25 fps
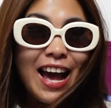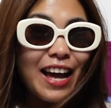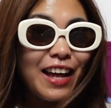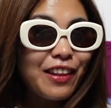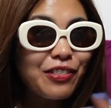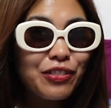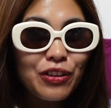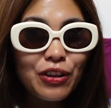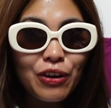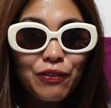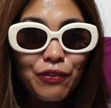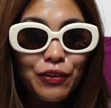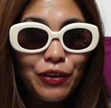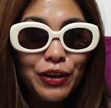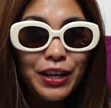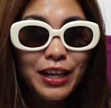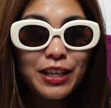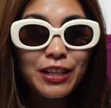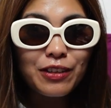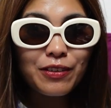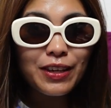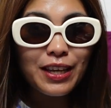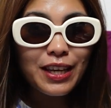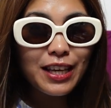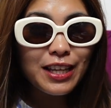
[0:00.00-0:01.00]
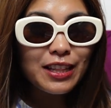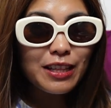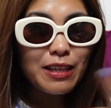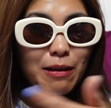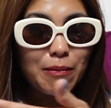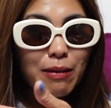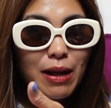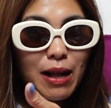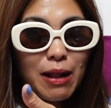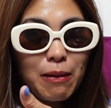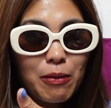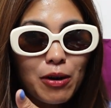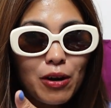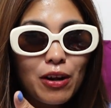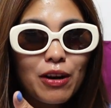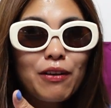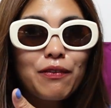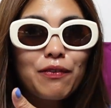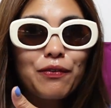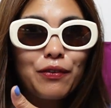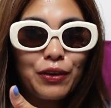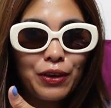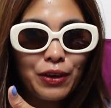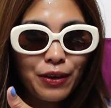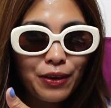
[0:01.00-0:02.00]
And don't forget to hit the bell
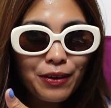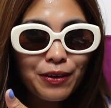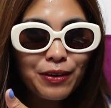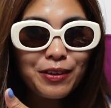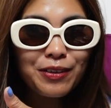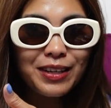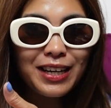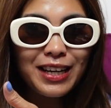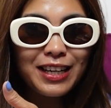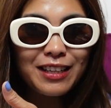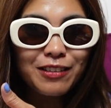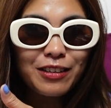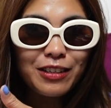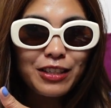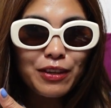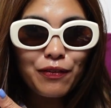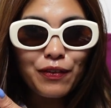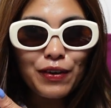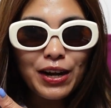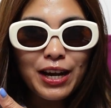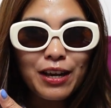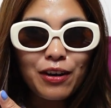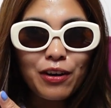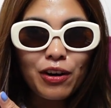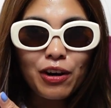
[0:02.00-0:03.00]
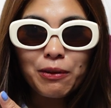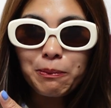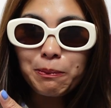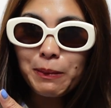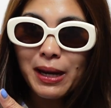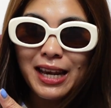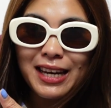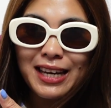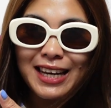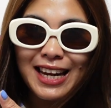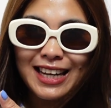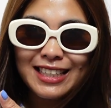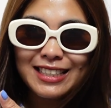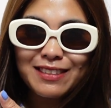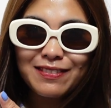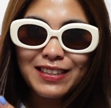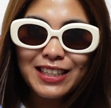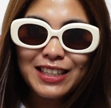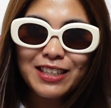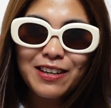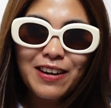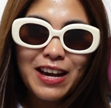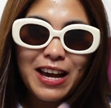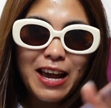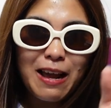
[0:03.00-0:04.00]
button for you to get notified on my next video.